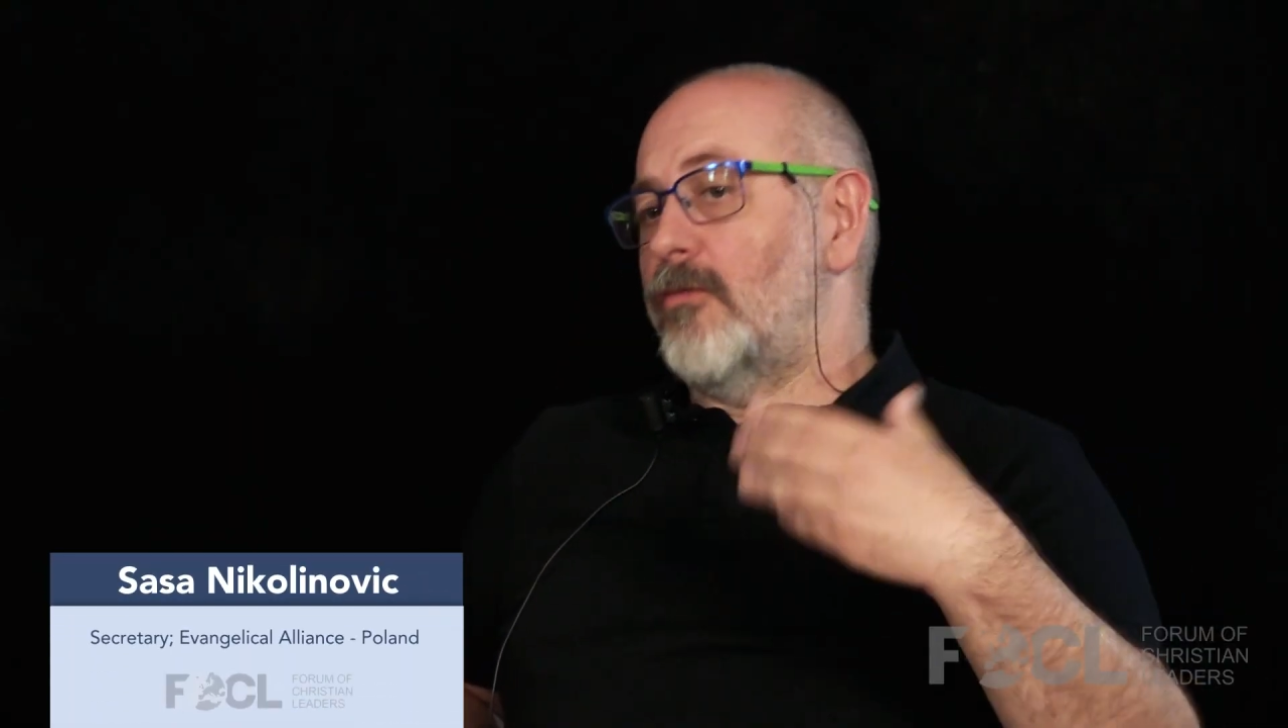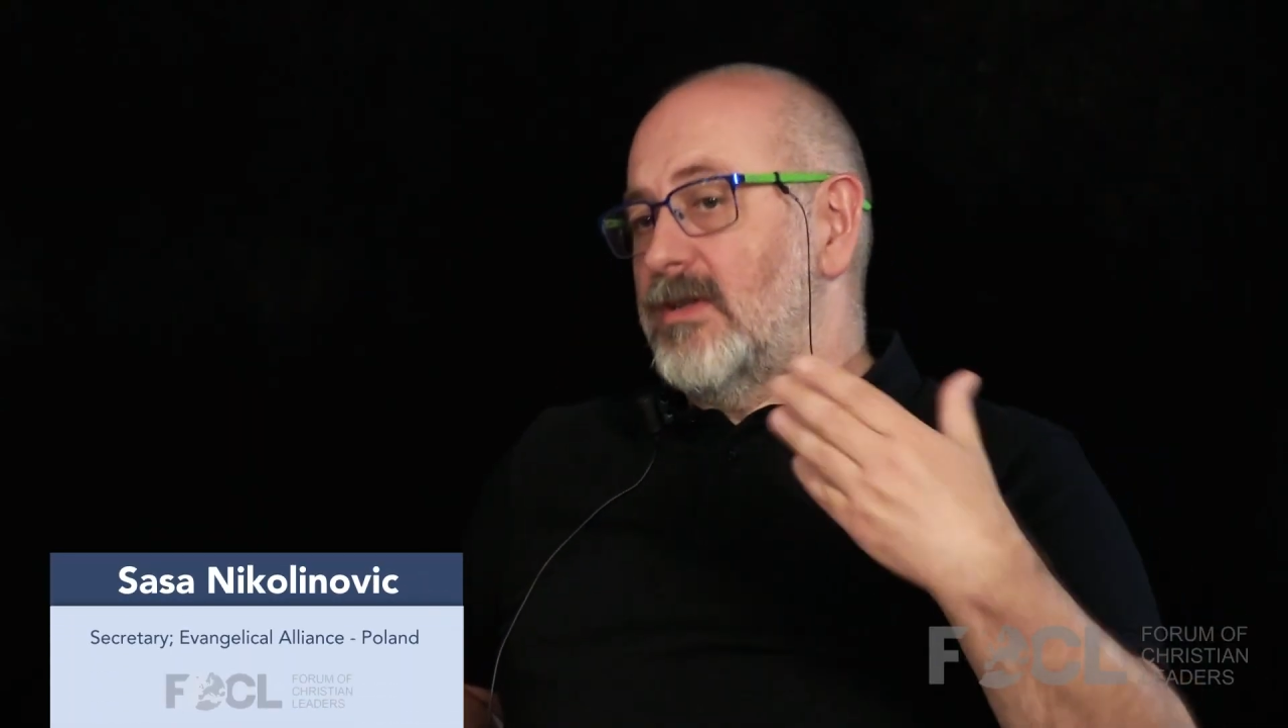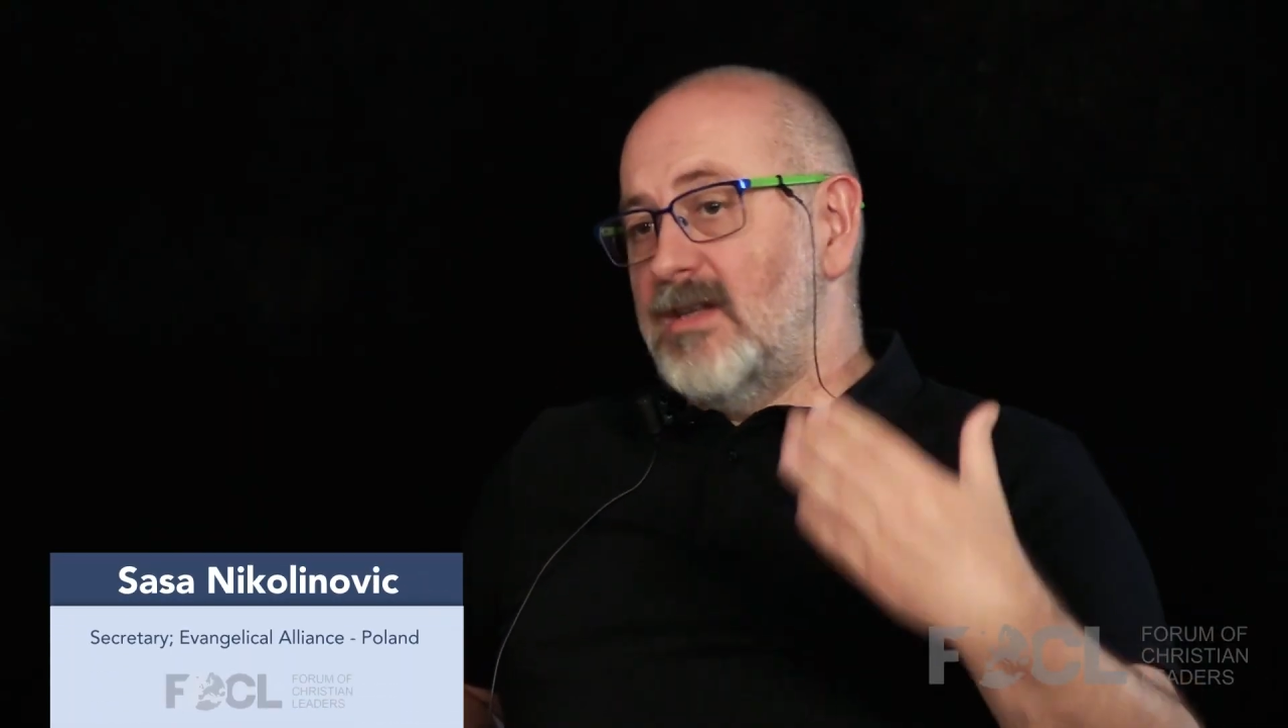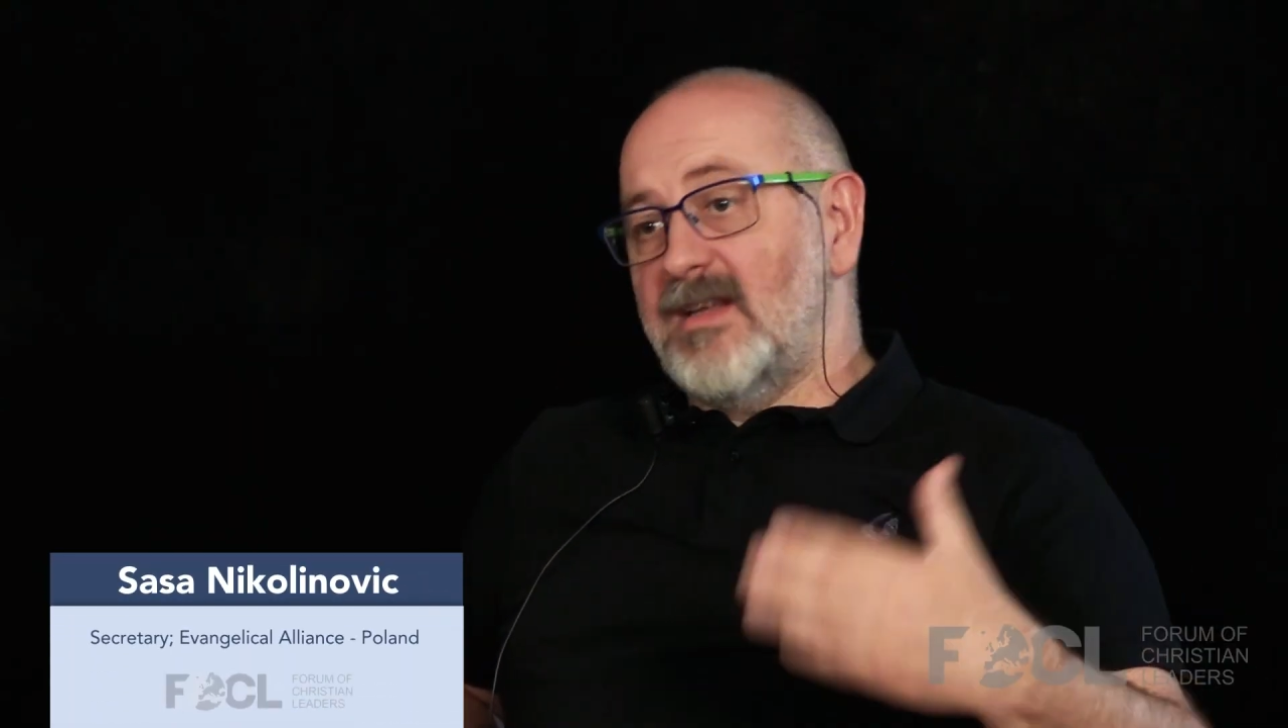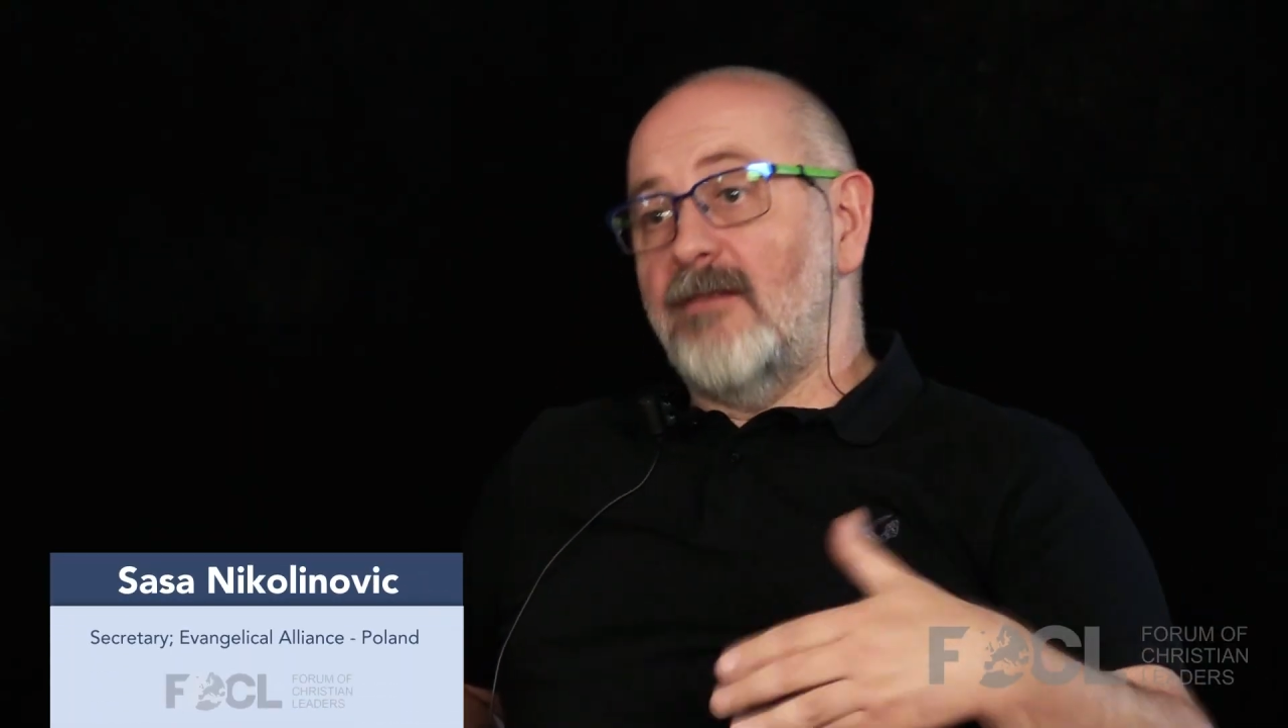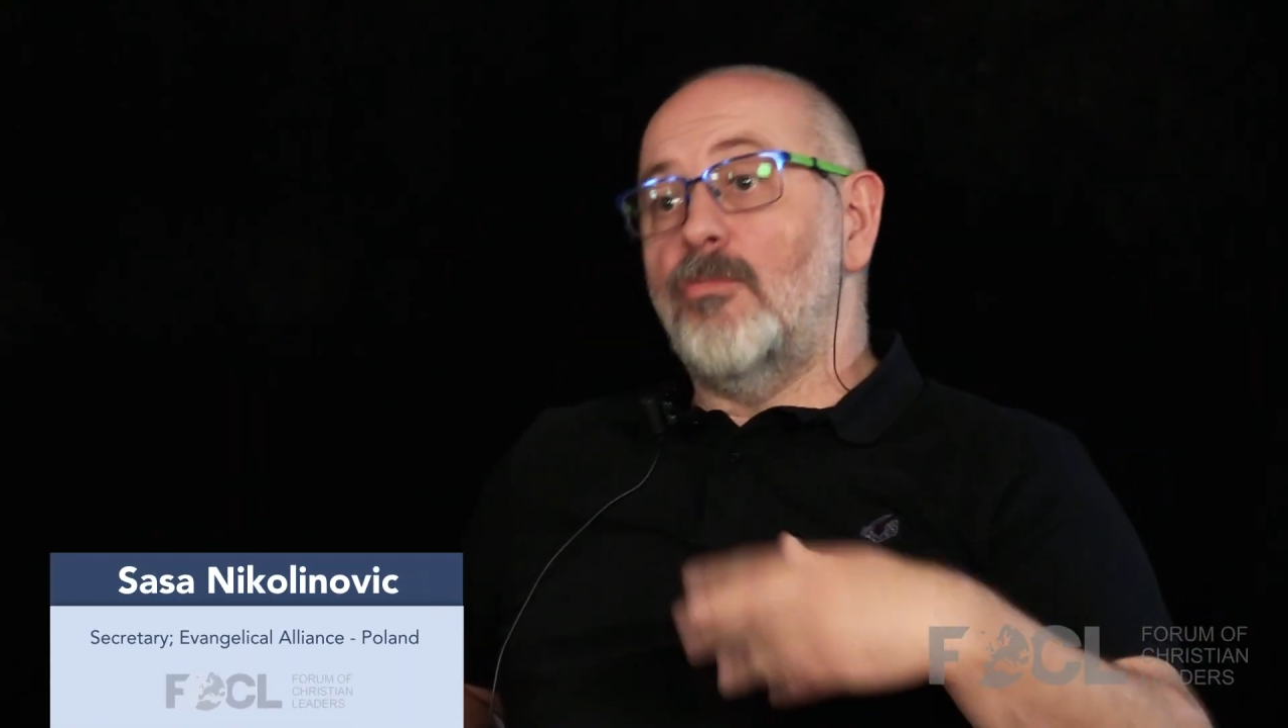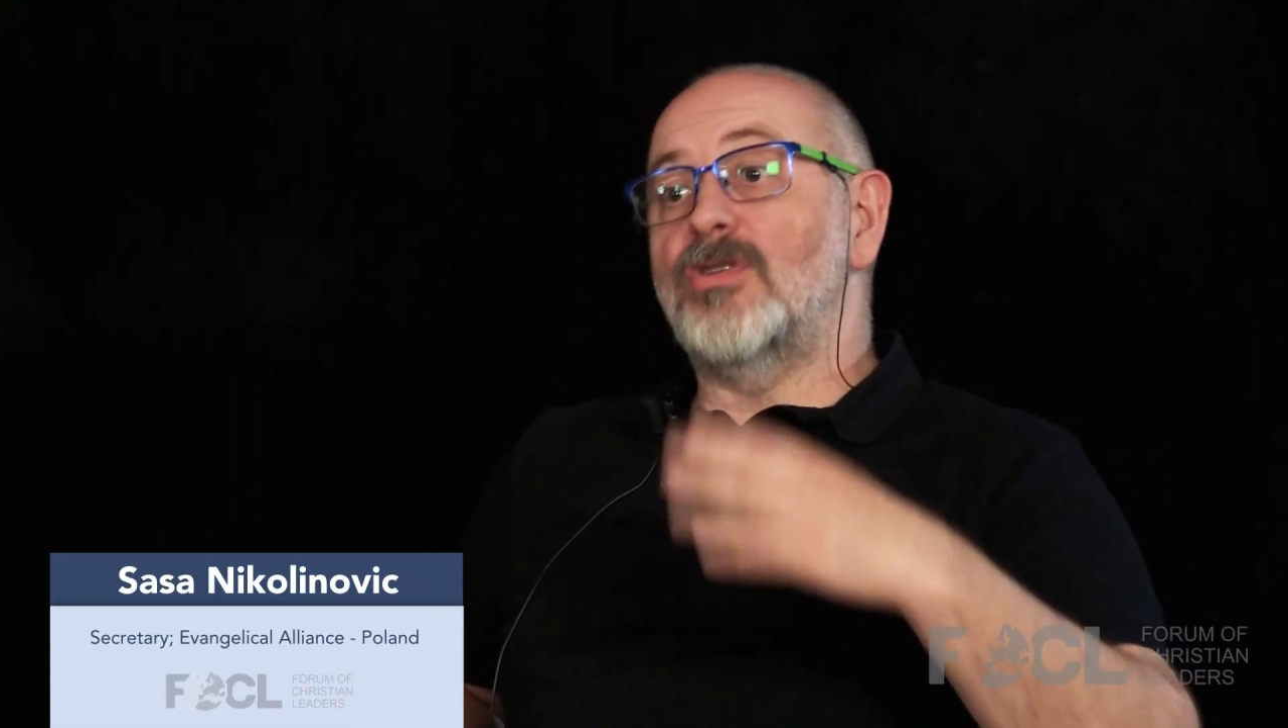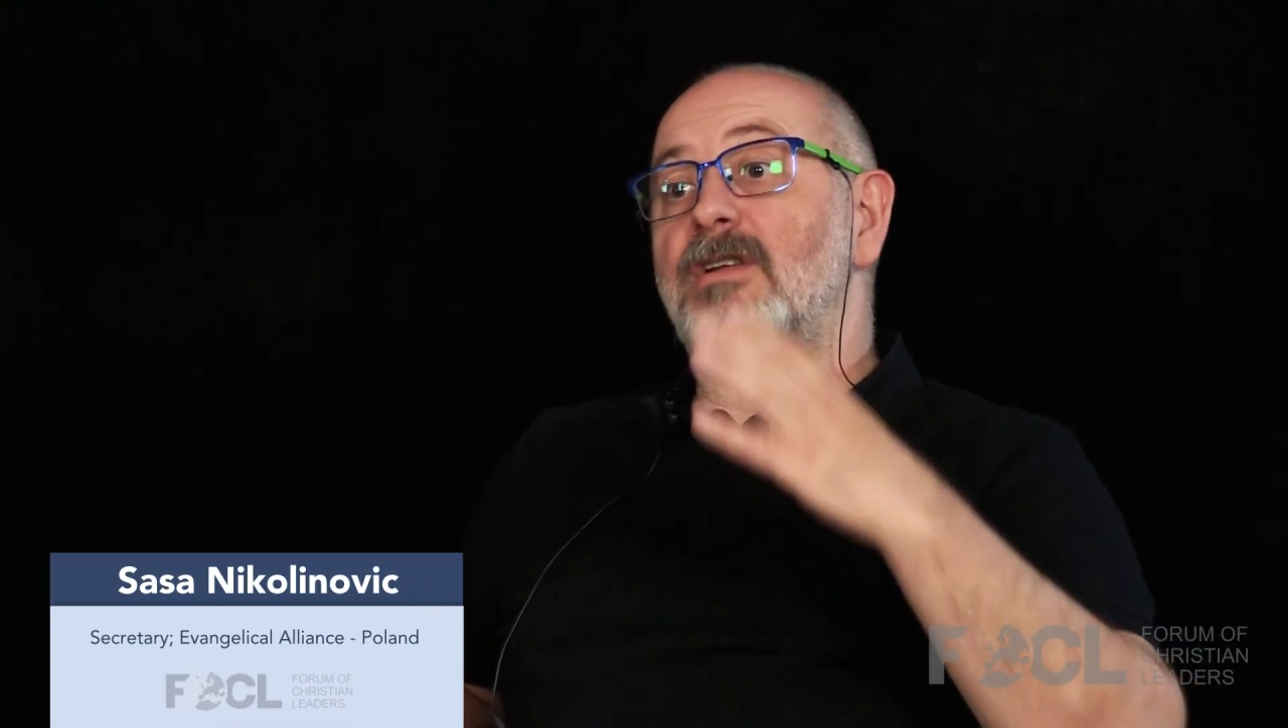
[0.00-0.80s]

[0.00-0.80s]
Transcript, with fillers: we didn't have more